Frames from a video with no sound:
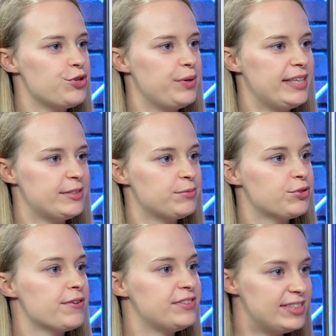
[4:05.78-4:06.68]
doing some
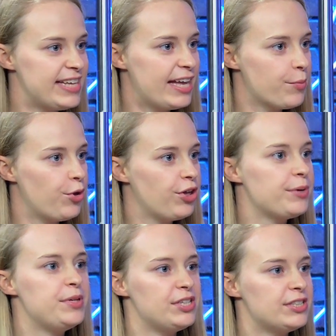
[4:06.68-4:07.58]
sort of sustainable
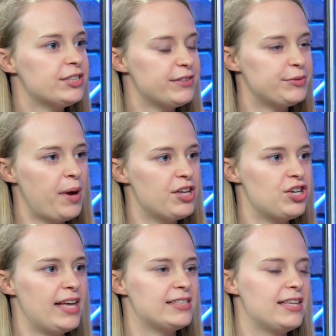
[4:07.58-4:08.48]
community service
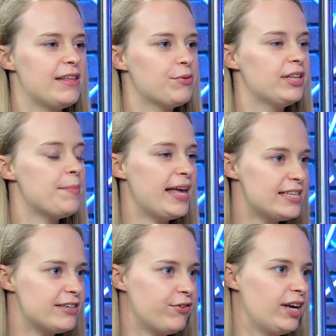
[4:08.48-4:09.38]
project. And they really make a
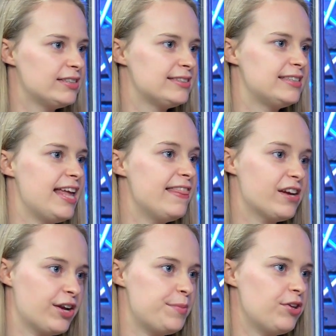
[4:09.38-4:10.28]
difference in
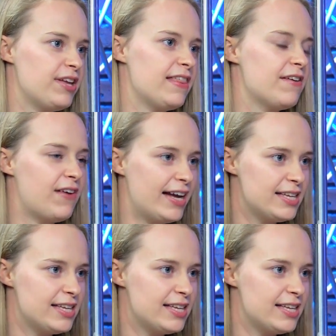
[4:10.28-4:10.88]
their community. They find